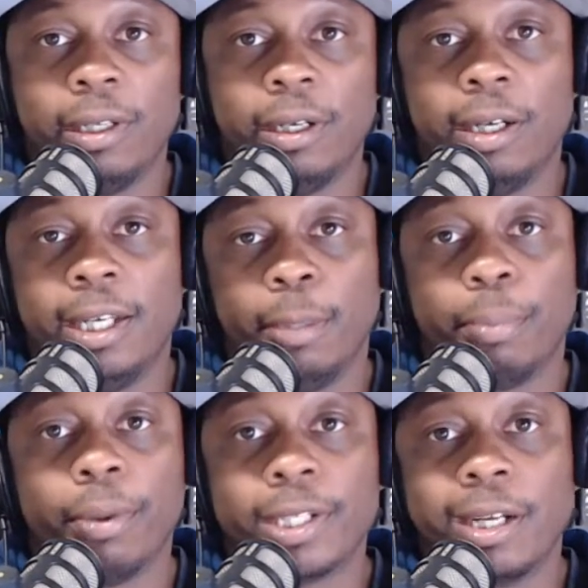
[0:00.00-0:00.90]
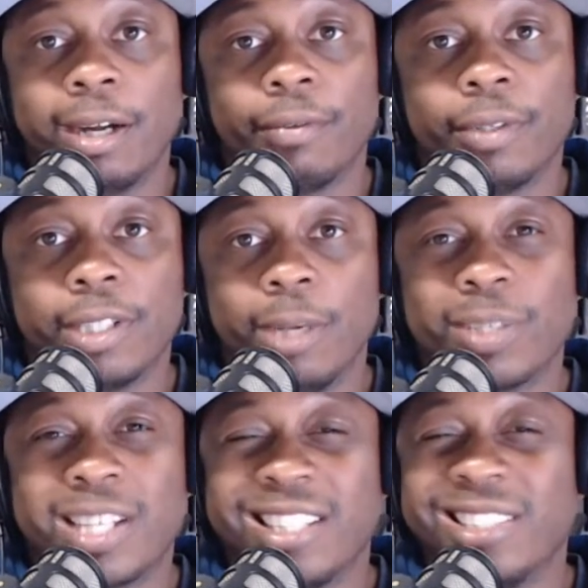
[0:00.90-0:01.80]
at the press conference. It
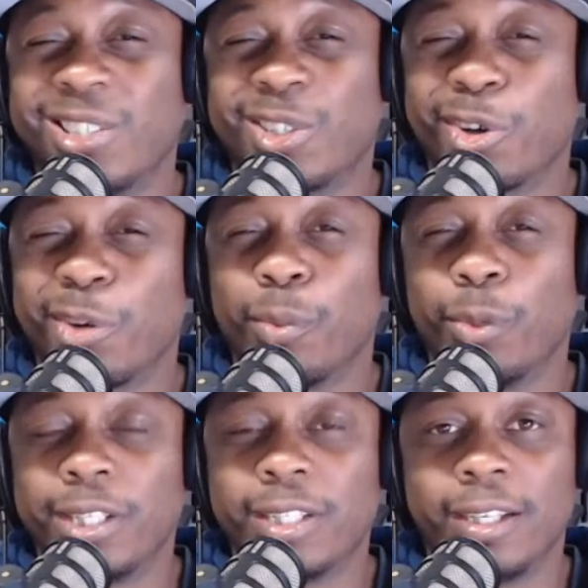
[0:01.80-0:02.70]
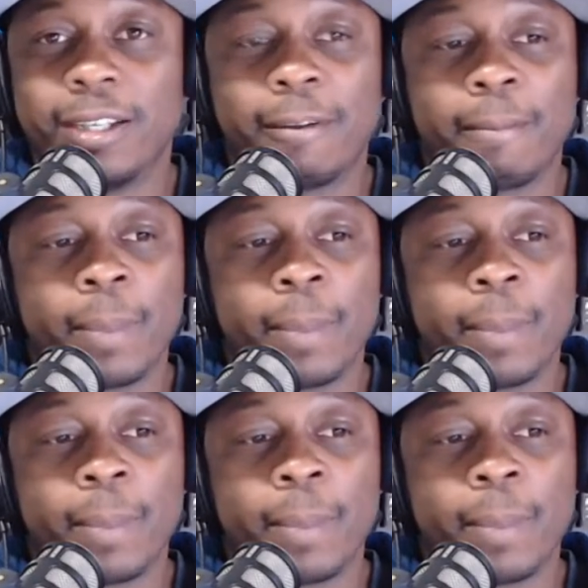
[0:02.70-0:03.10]
was kind of disturbing what he said.